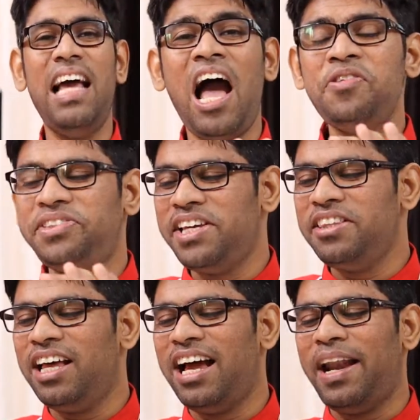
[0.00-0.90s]
I have have seen
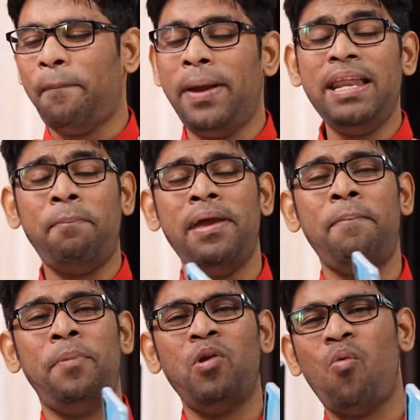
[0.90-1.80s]
that many
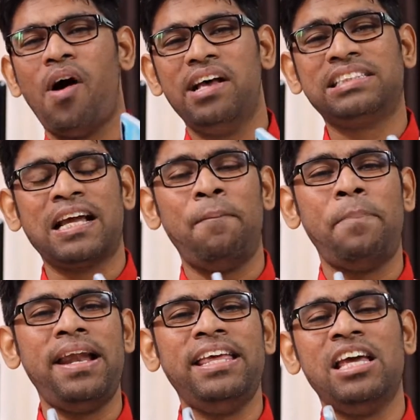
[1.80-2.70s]
people was
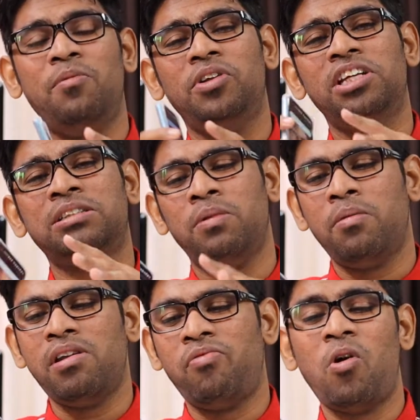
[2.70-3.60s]
complaining about this
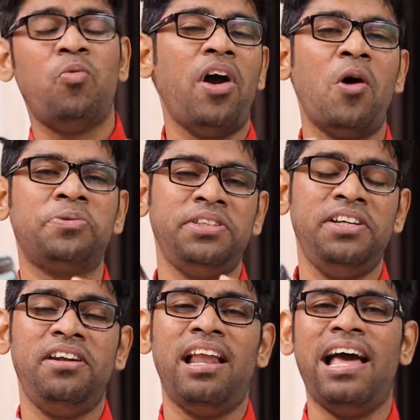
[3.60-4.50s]
mobile phone. We have
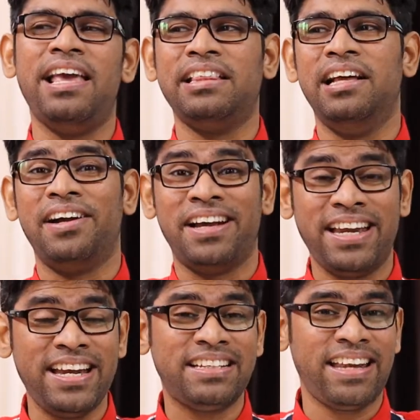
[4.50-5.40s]
seen like the
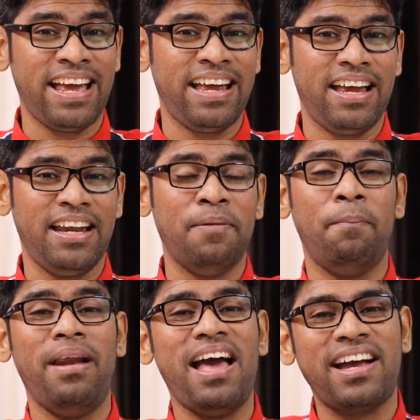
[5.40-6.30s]
green tint,
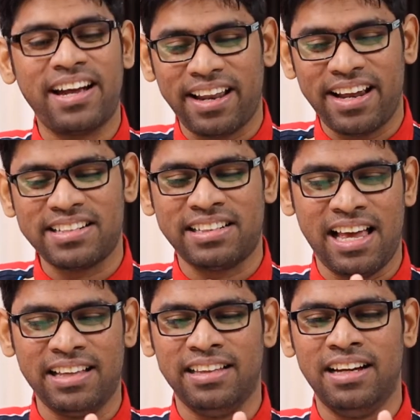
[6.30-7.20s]
black crash
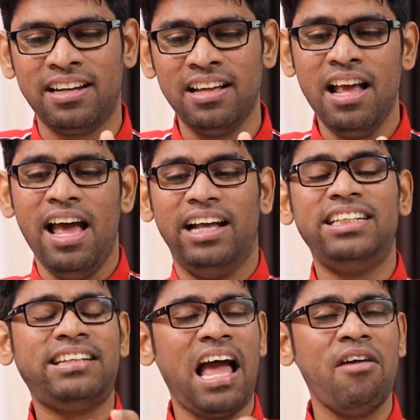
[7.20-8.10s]
like that. At the
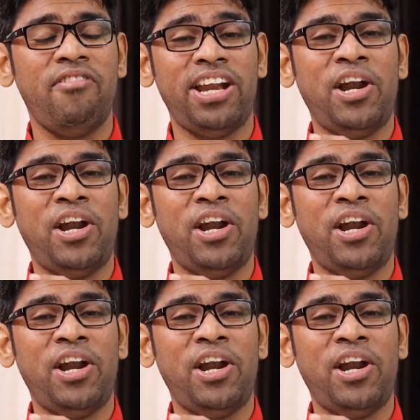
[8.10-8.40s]
time when